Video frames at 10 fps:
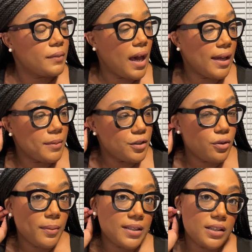I'd be
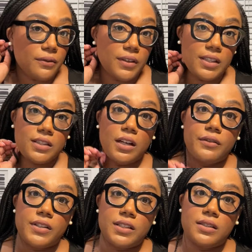doing myself a
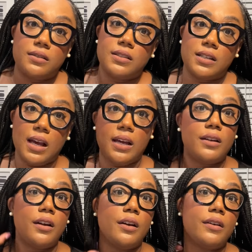disservice denying
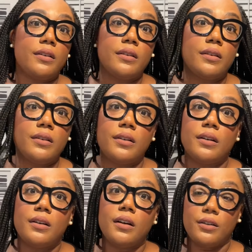her
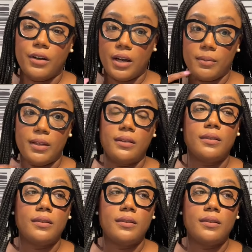a Grammy